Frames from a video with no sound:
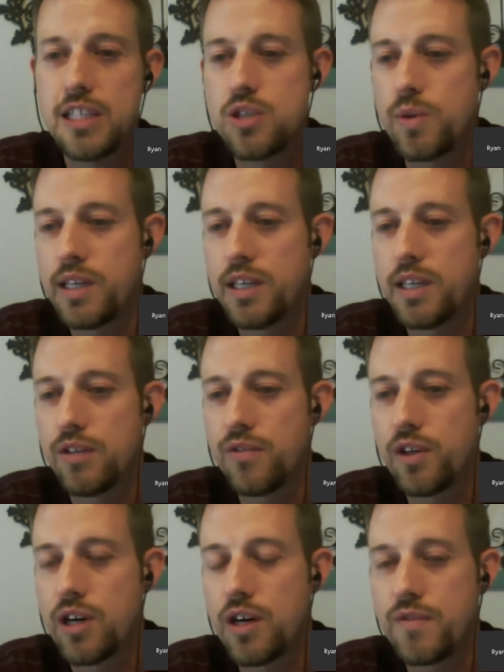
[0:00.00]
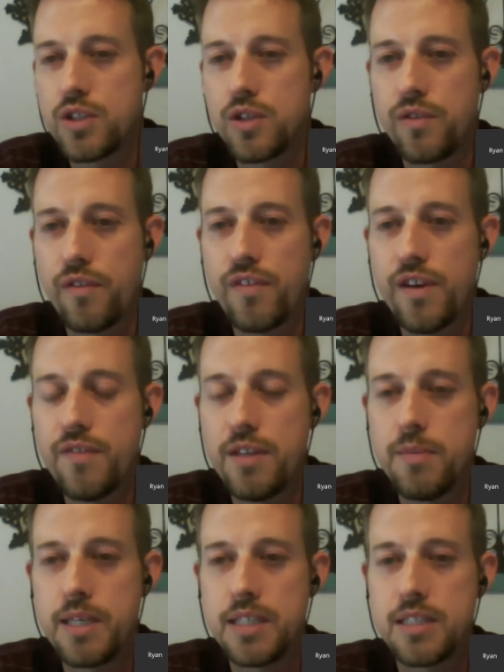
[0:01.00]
swing killer for golfers over 50 because